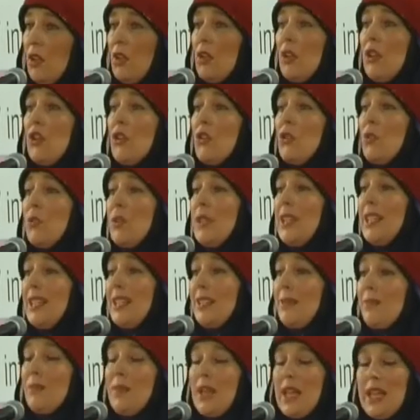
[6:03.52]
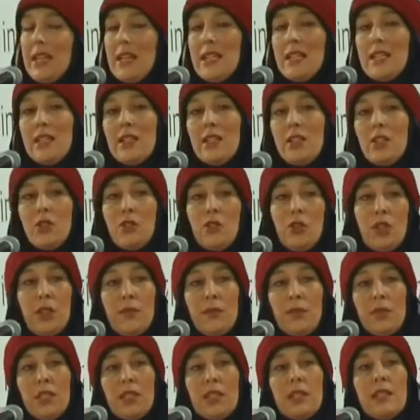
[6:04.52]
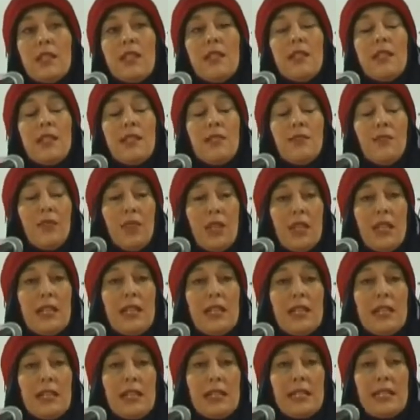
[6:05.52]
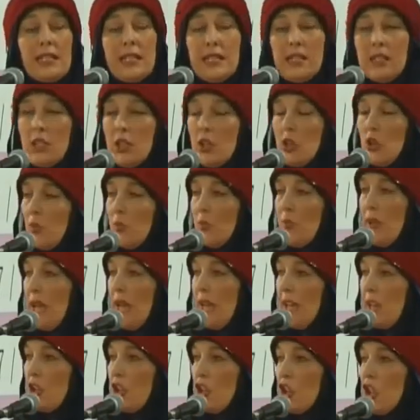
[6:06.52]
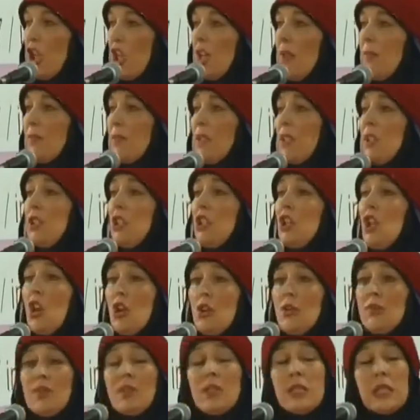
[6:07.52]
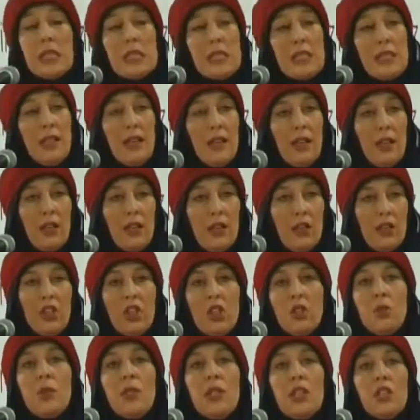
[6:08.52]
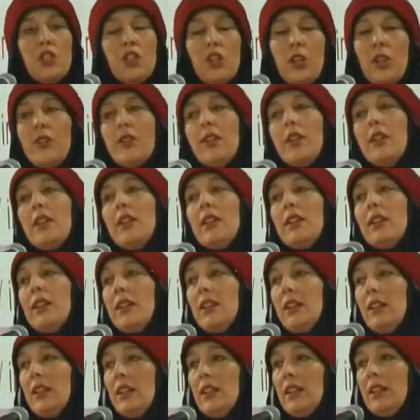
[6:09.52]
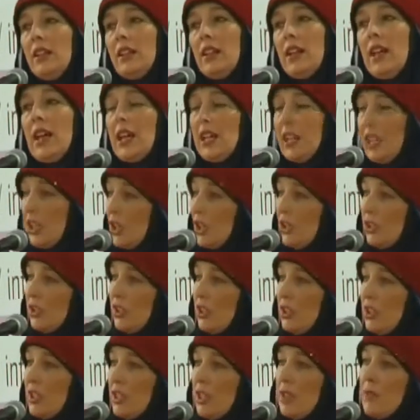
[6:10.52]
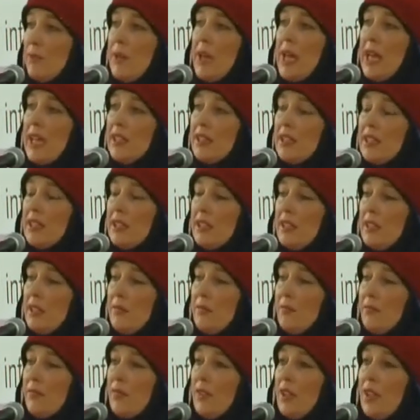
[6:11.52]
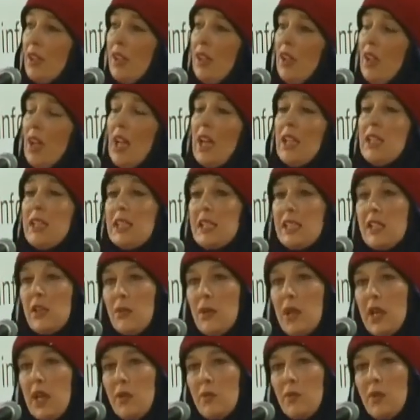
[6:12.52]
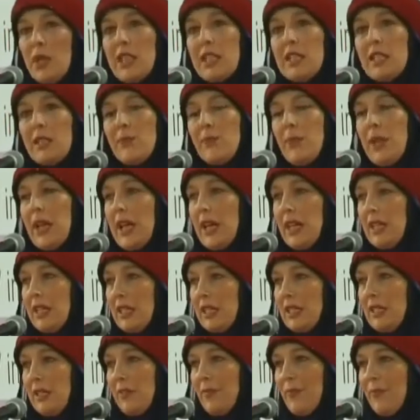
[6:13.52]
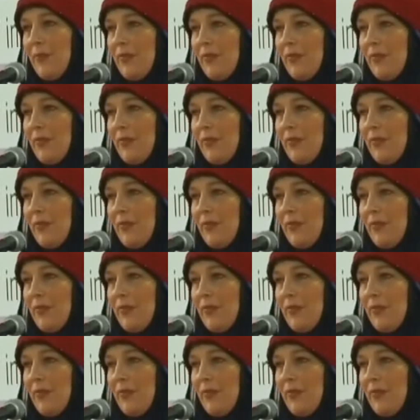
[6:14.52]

Although we had made an agreement that if things did go pear-shaped, none of us knew each other, I couldn't abandon them. And so I went back